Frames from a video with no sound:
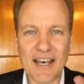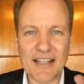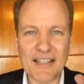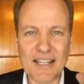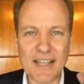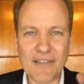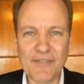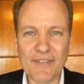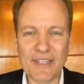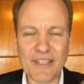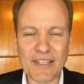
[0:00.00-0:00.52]

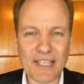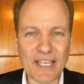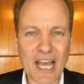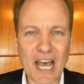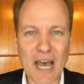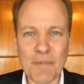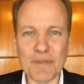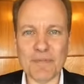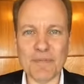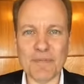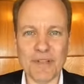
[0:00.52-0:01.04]
Definitely in the
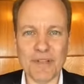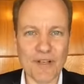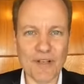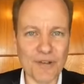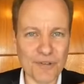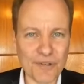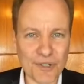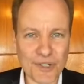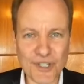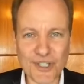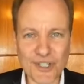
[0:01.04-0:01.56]
comments
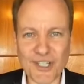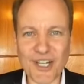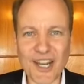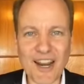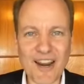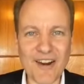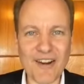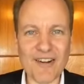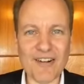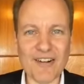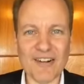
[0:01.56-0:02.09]
below,
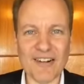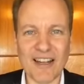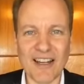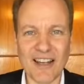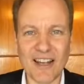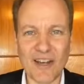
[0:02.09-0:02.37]
share